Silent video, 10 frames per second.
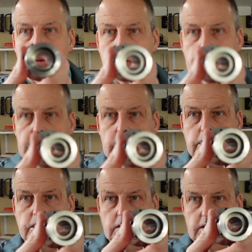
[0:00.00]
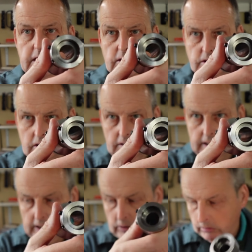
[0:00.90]
diameter of the tailstock
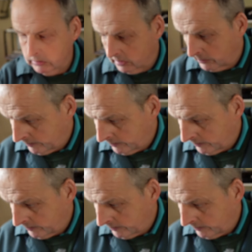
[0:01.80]
die holder.